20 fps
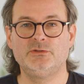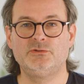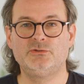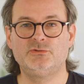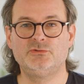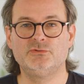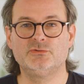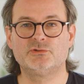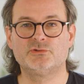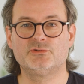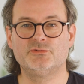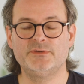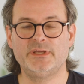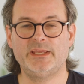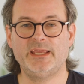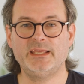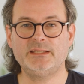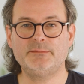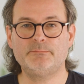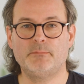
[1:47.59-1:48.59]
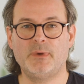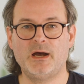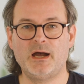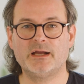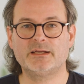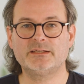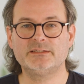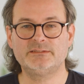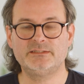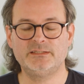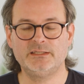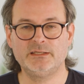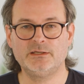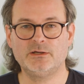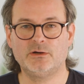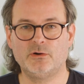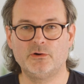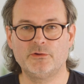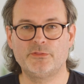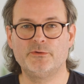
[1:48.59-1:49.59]
to create marketing
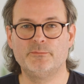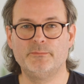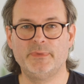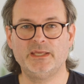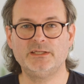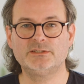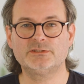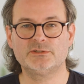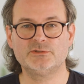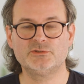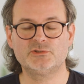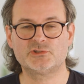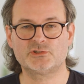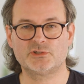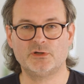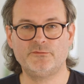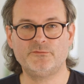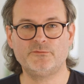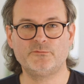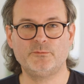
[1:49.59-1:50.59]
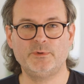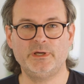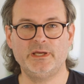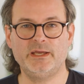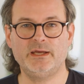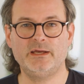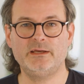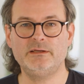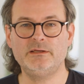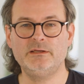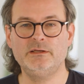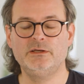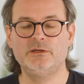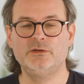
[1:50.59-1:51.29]
automation software